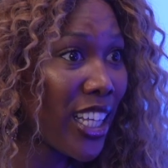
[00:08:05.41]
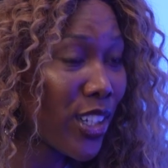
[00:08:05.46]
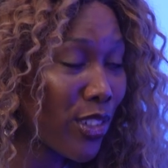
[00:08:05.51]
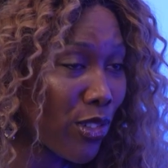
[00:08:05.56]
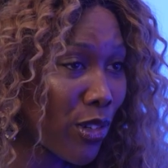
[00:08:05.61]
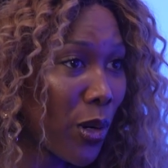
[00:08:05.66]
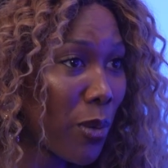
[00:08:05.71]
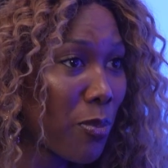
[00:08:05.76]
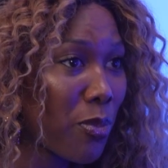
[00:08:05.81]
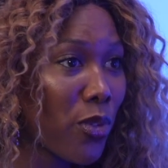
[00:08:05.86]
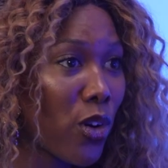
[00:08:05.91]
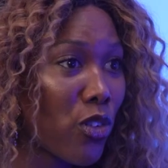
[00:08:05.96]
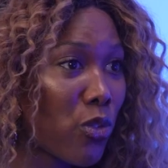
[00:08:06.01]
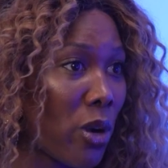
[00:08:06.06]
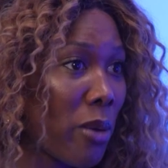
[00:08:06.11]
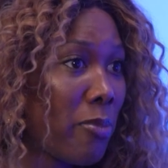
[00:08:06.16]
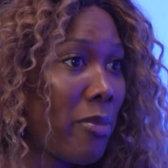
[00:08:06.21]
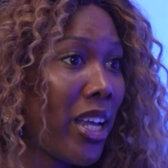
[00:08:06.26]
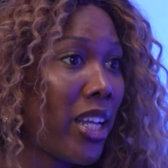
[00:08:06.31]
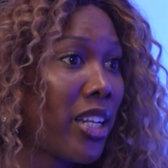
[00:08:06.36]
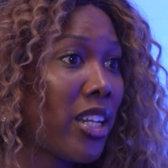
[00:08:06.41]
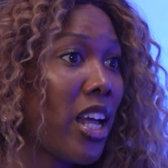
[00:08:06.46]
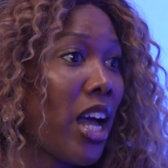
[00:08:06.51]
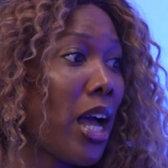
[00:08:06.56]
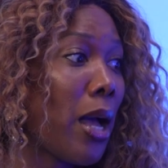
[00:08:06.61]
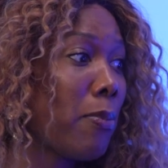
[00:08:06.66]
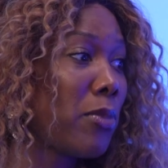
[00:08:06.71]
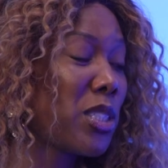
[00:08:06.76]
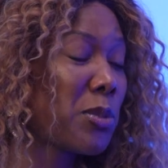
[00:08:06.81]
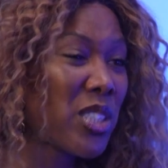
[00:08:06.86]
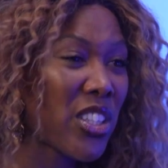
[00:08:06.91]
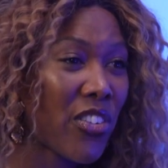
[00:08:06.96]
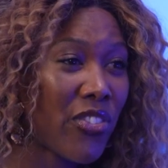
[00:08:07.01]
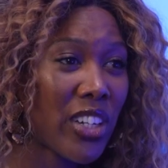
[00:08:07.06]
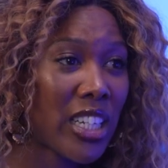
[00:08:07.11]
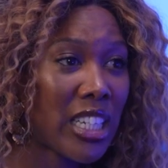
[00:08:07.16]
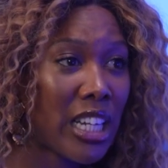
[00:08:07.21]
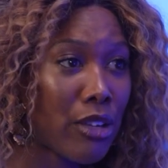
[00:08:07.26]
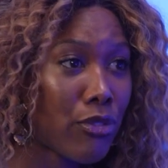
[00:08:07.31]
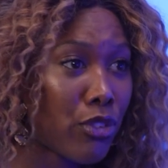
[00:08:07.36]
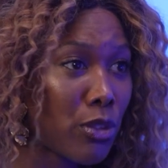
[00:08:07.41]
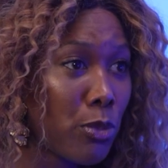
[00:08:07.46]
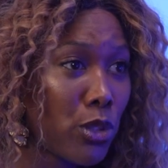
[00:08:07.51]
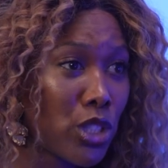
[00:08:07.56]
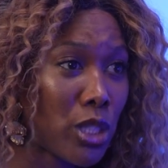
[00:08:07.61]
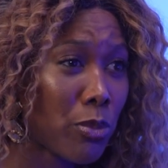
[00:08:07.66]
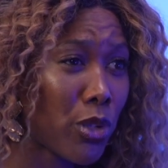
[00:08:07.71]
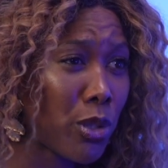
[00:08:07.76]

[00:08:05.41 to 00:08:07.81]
group of women, specifically for the Muslim